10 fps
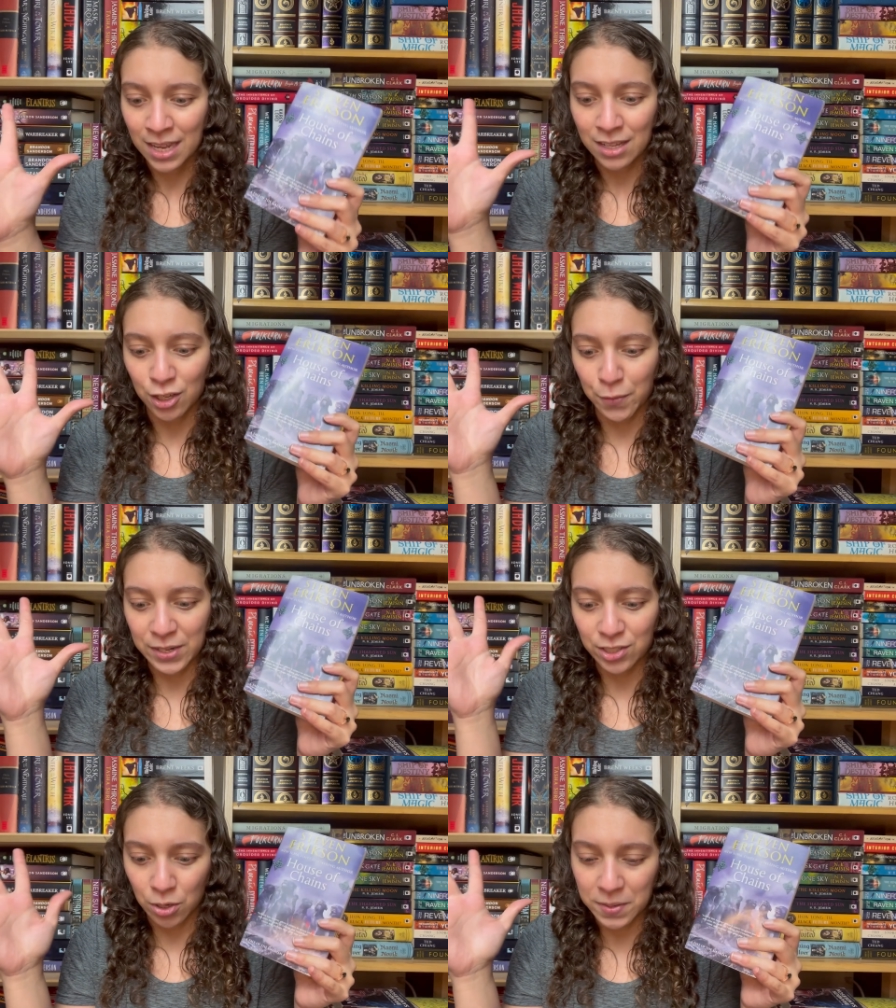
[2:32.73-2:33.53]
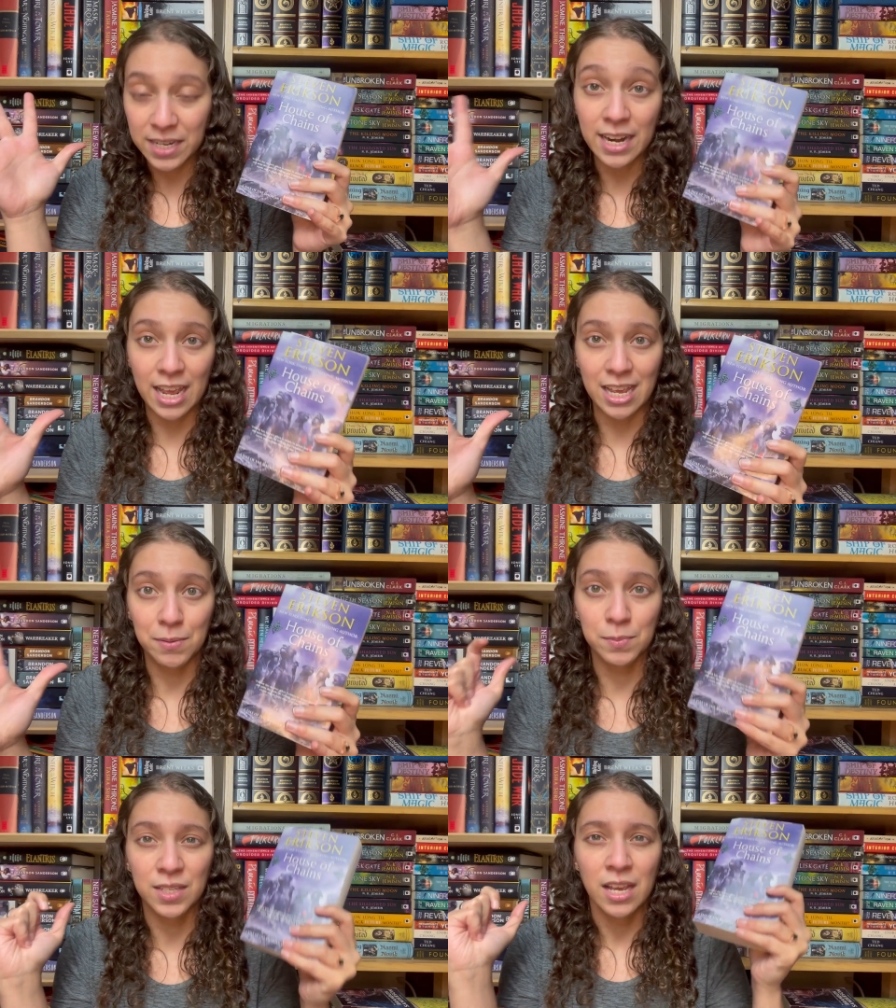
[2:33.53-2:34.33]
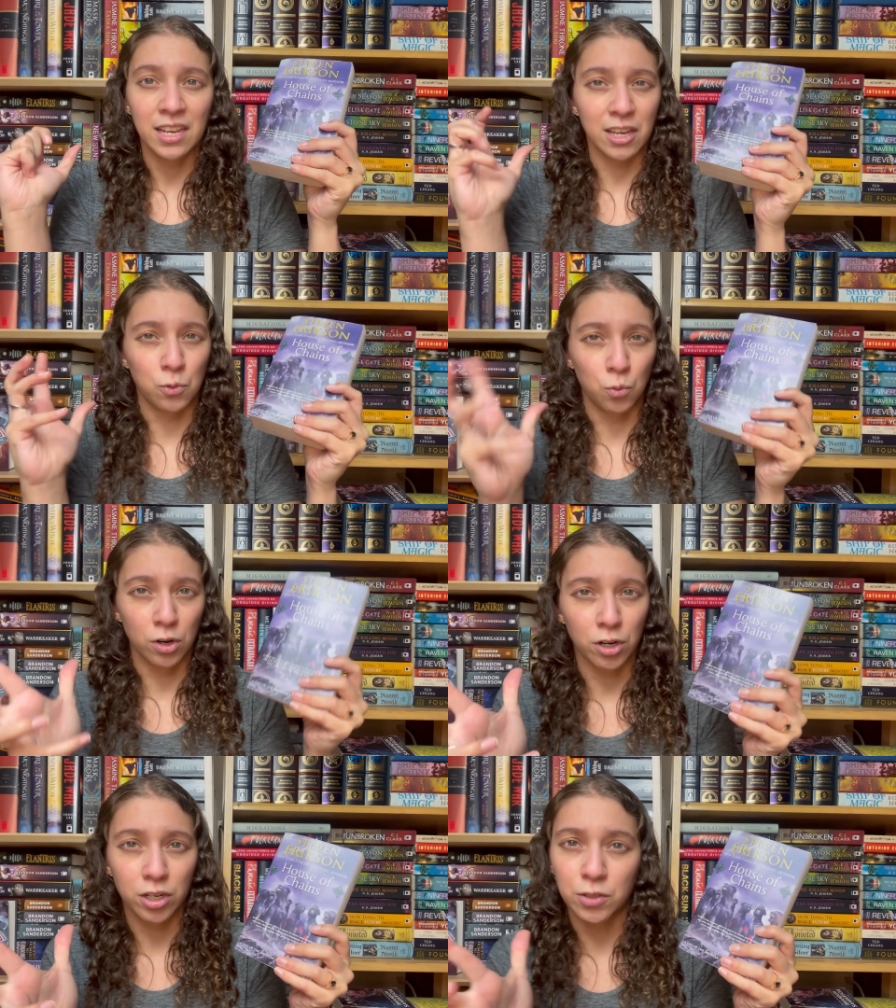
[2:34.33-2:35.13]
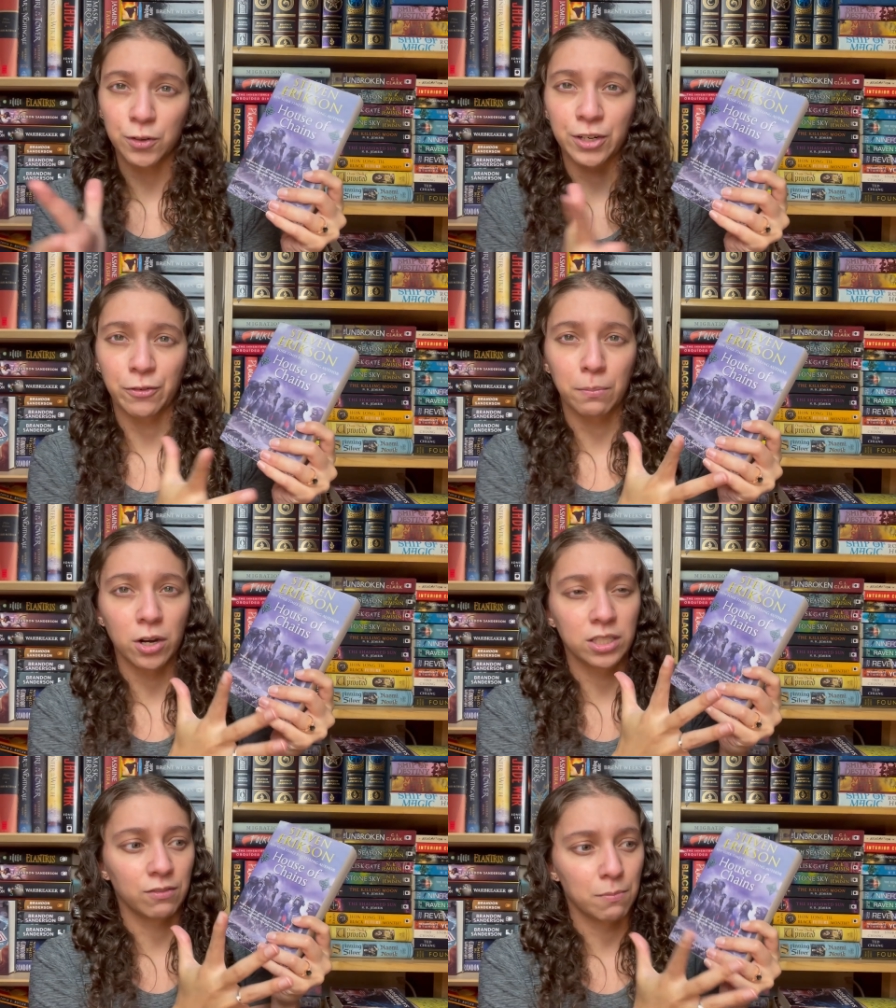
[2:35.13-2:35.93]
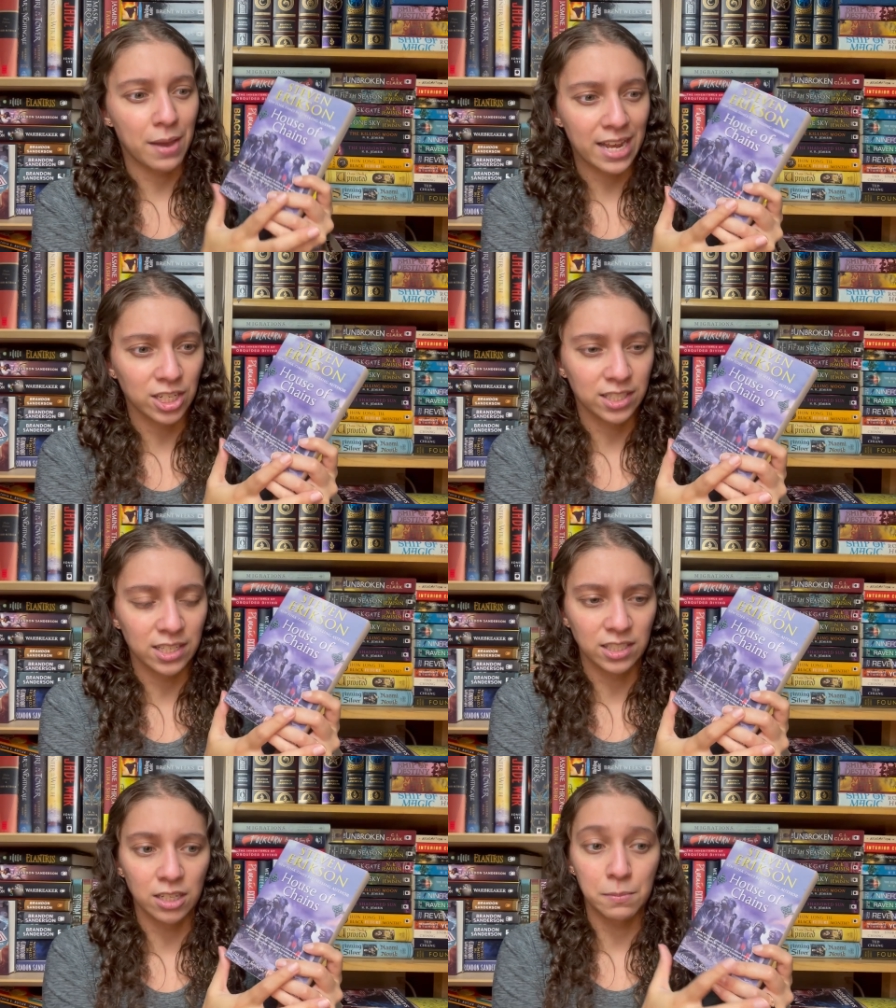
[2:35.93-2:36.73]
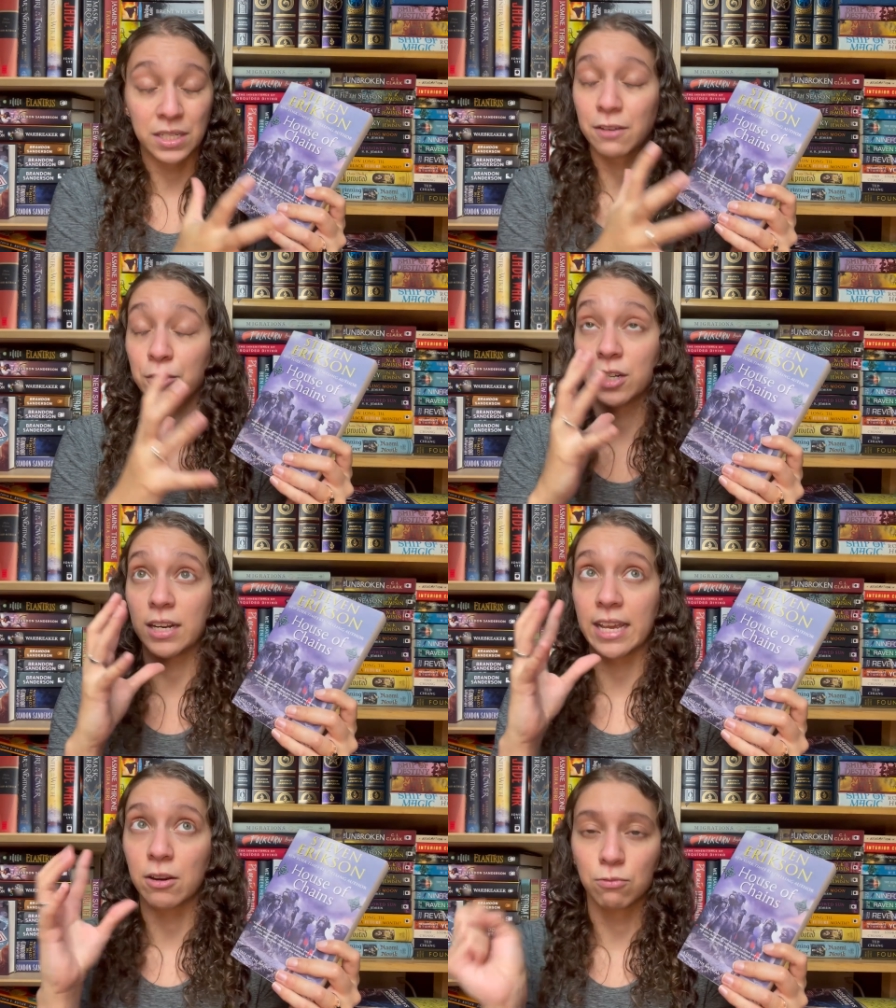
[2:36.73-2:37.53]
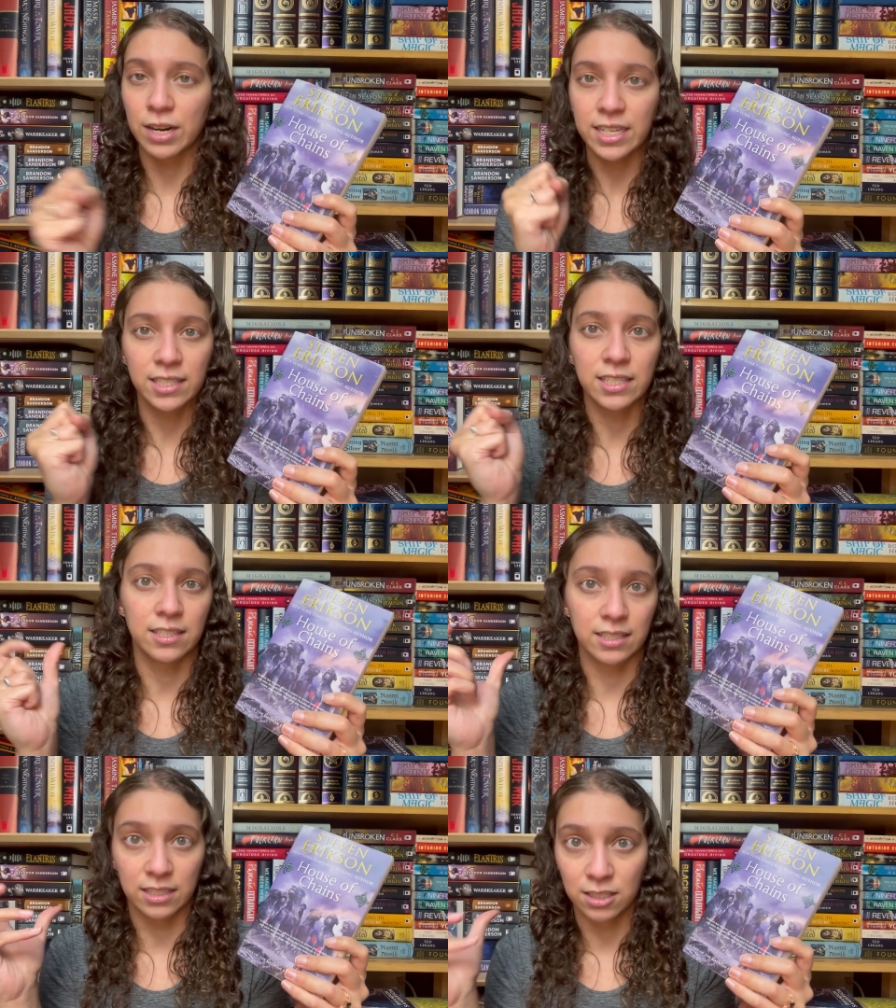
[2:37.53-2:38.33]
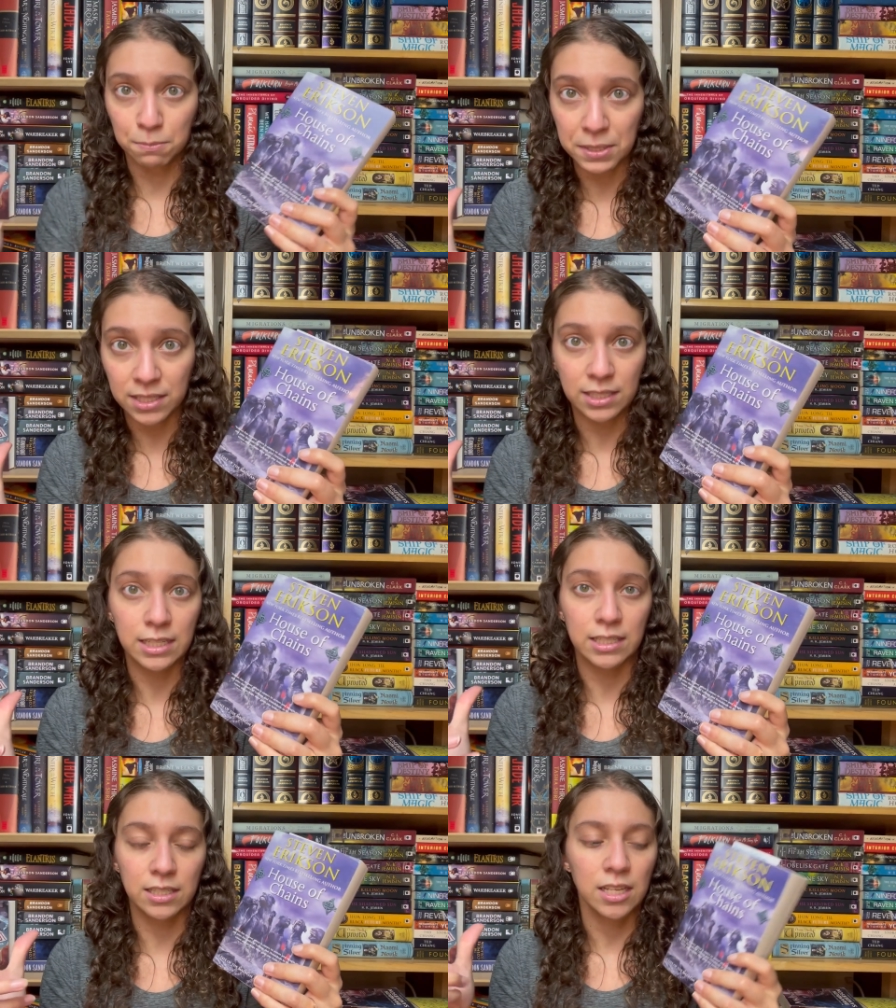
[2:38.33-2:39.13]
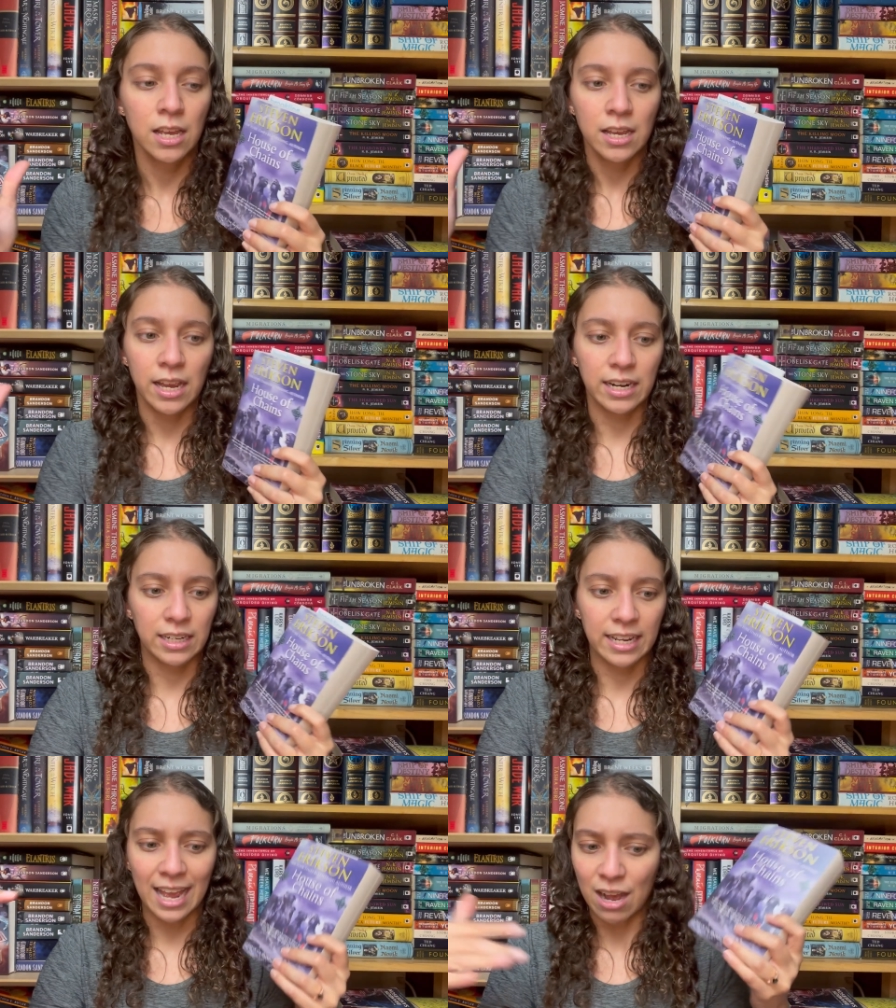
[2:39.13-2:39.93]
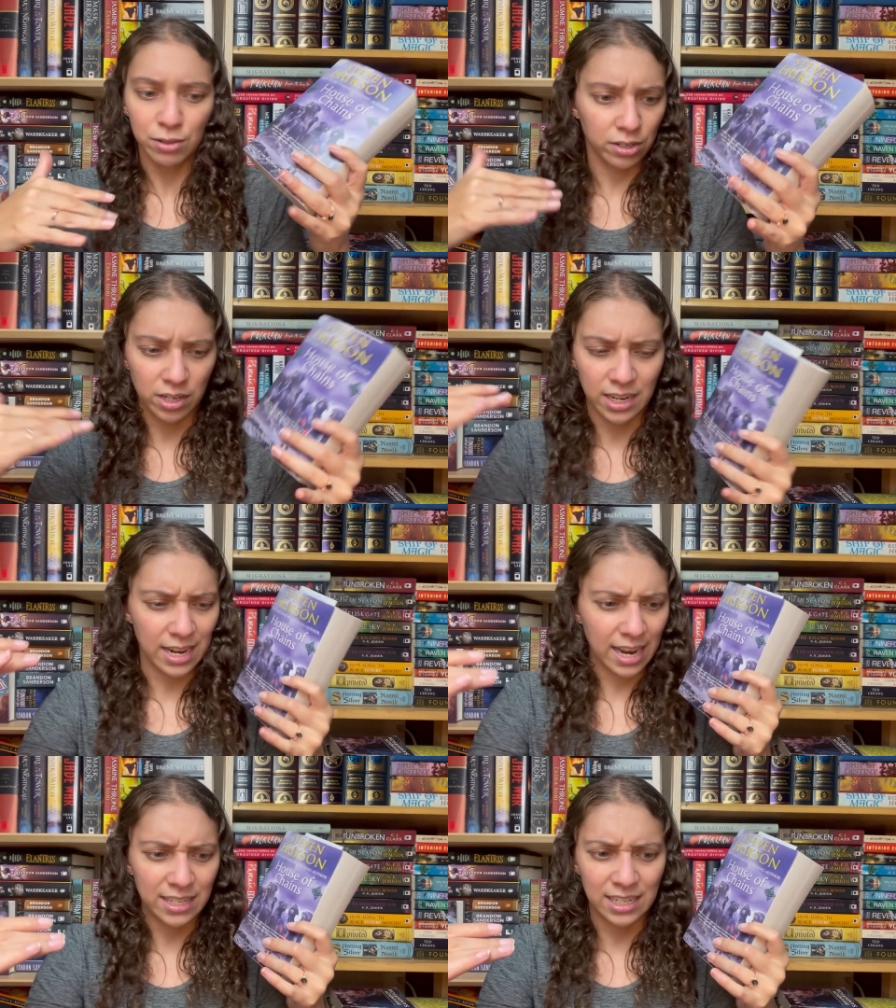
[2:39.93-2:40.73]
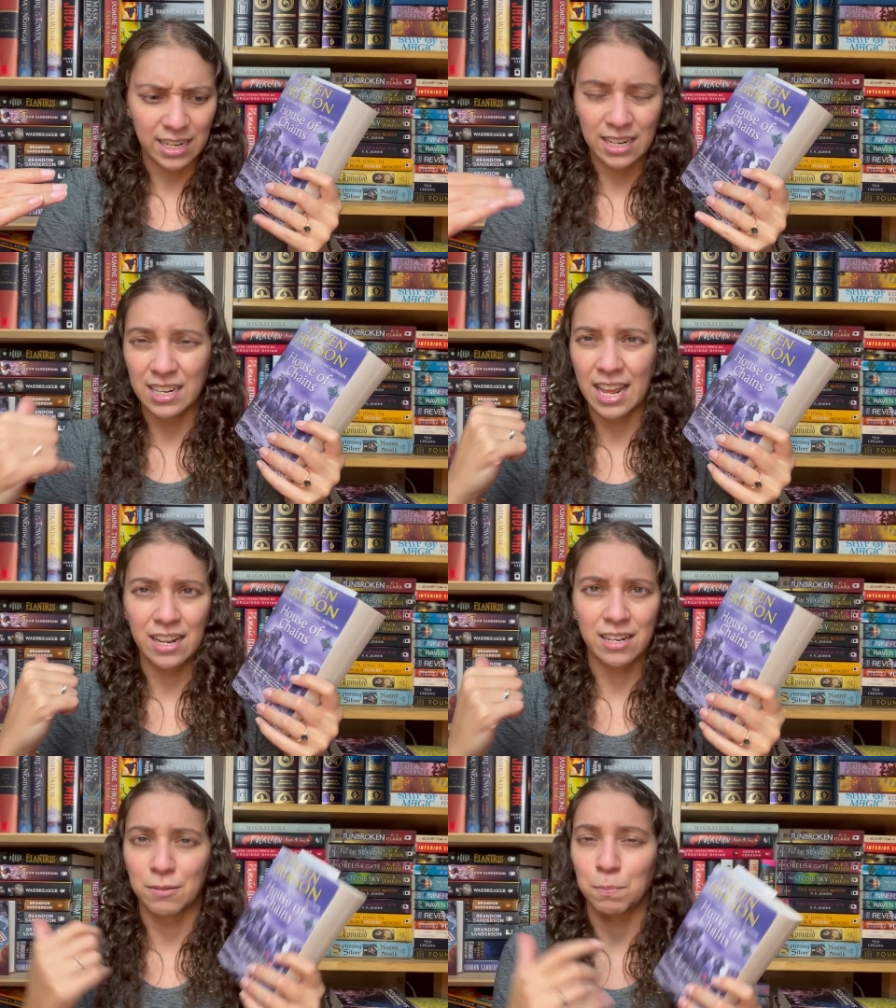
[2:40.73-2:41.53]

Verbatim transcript: There have been so many names and words for different parts of the magic system and different like races and species and like how they're connected, and